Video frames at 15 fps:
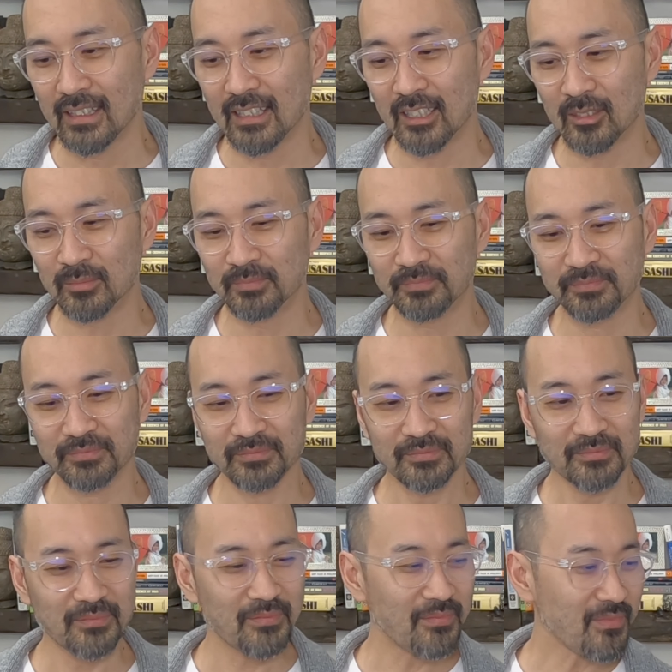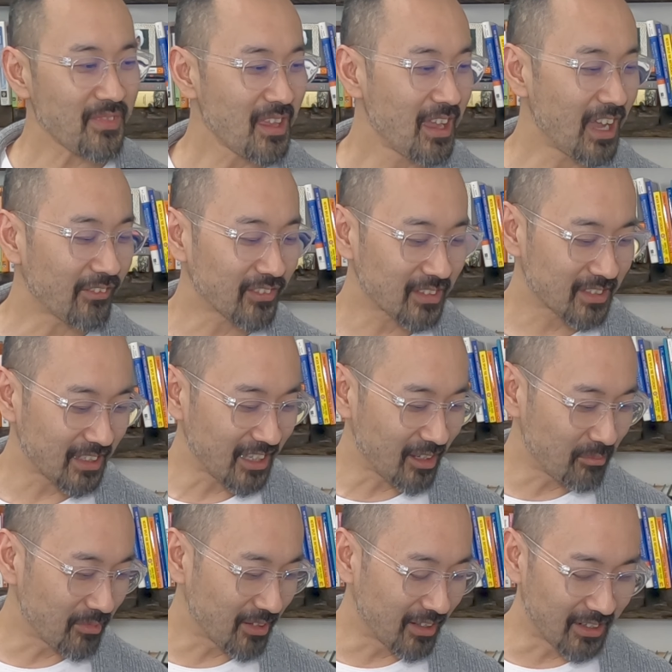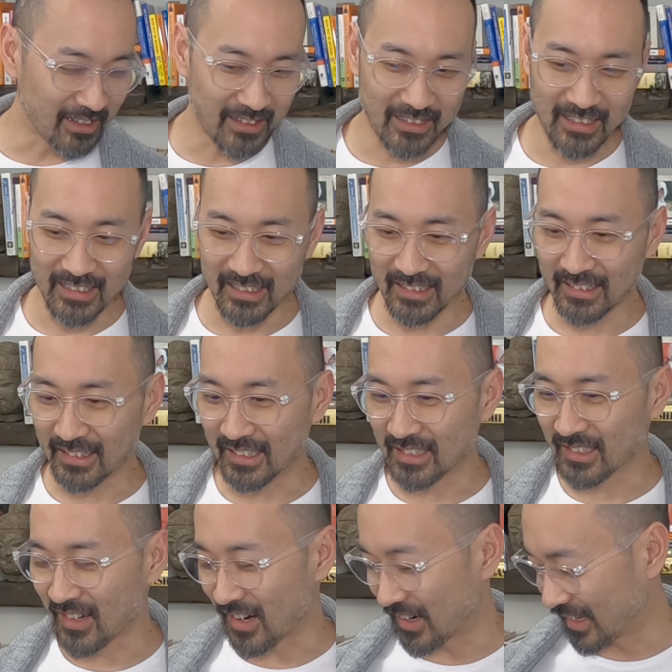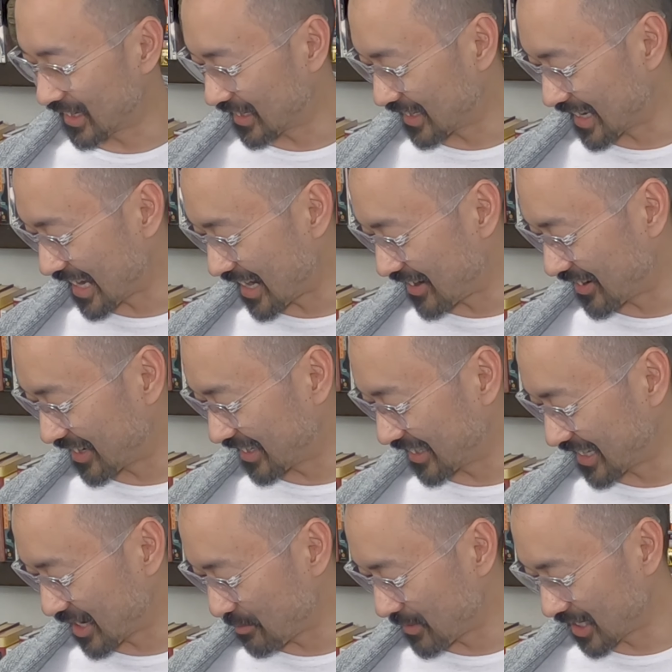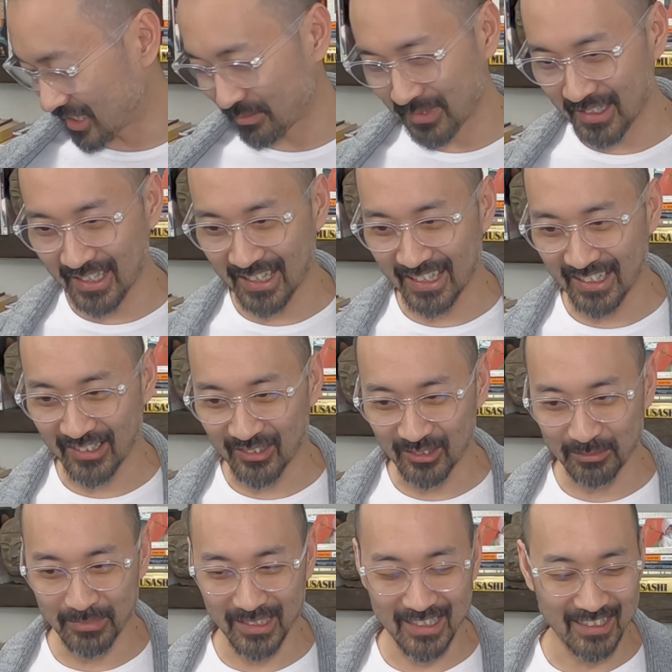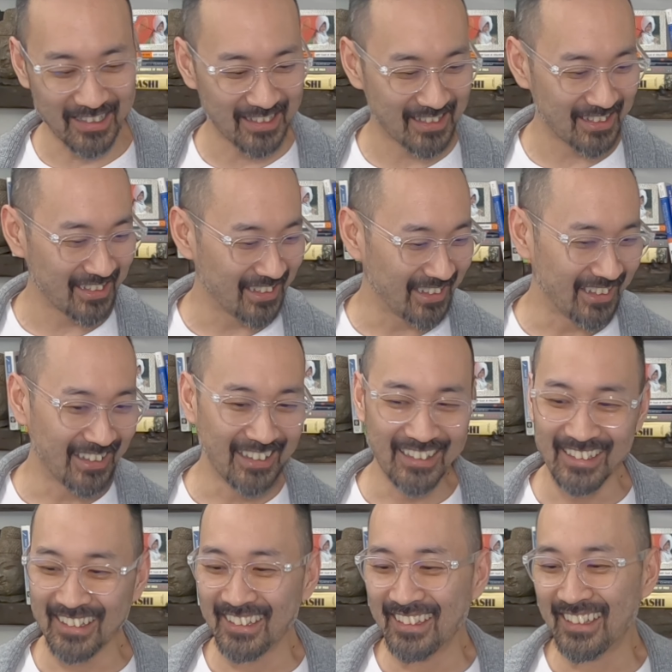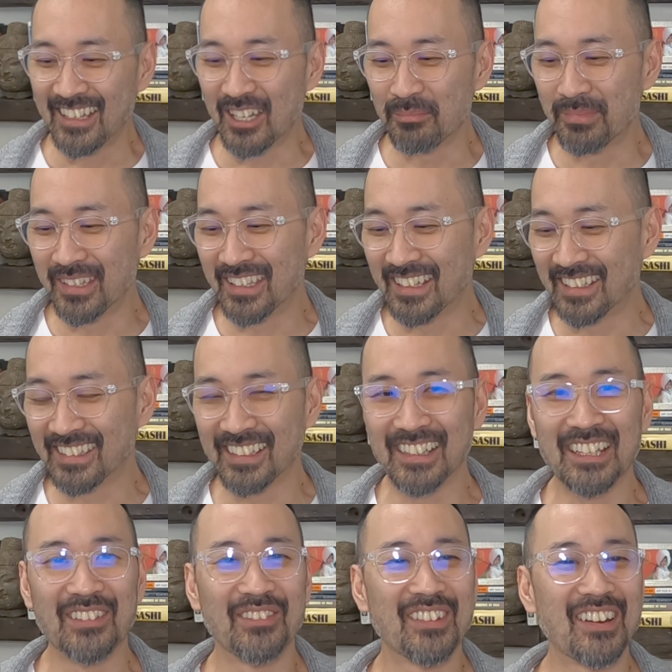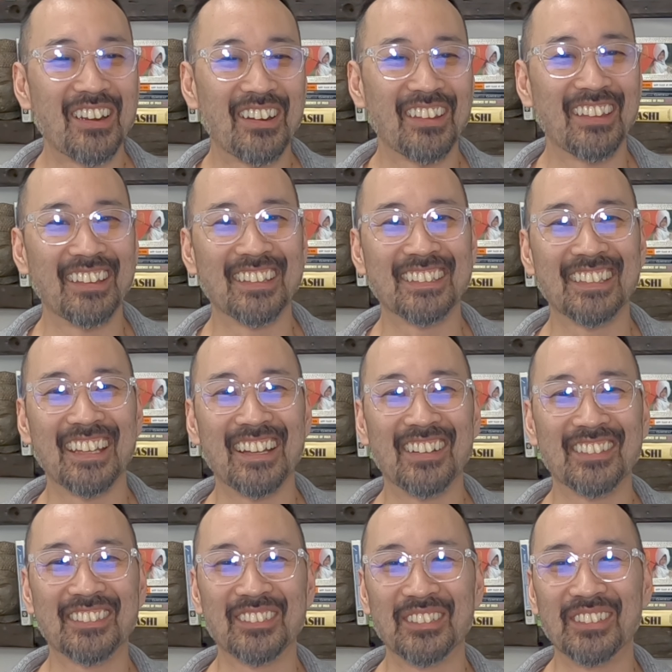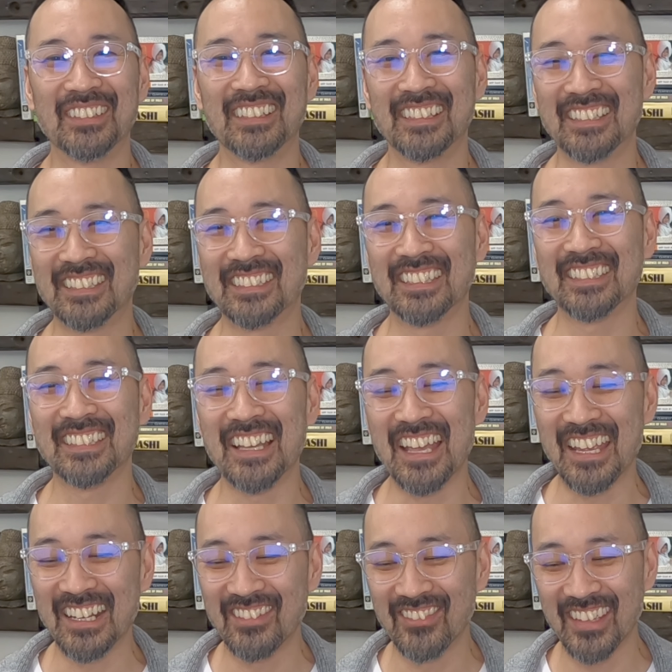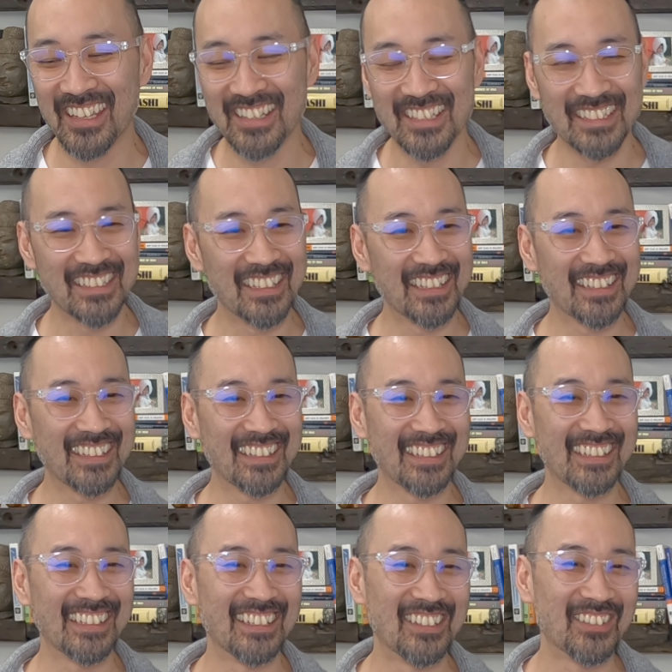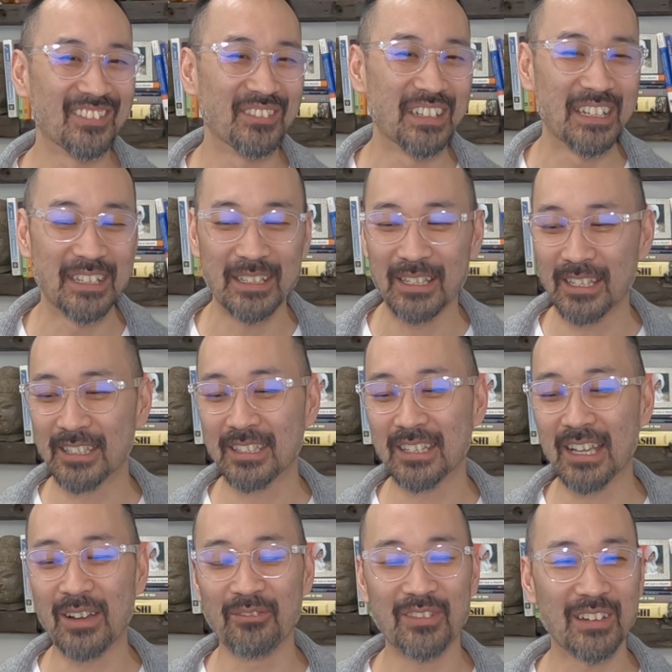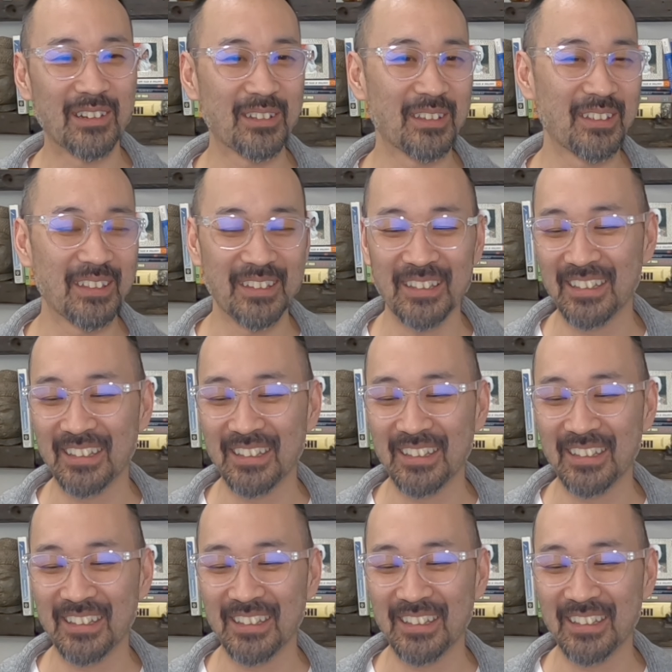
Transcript: I have to say I'm wearing this cardigan now, and I must be getting old because I'm beginning to love cardigans now. So it's just a sign of age, isn't it? When it's comfort